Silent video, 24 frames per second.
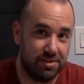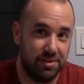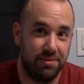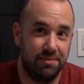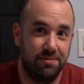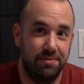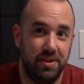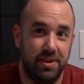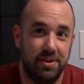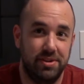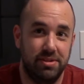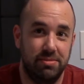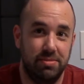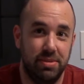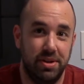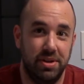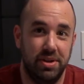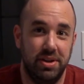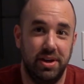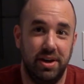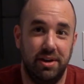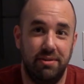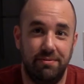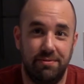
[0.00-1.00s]
the
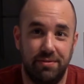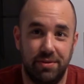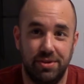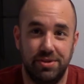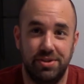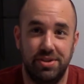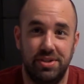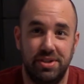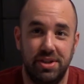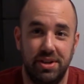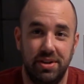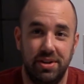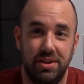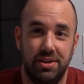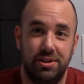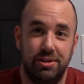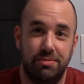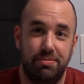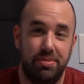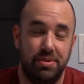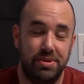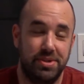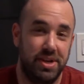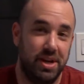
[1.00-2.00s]
flexibility and versatility to
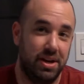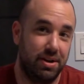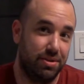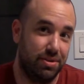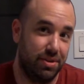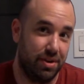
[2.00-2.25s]
protect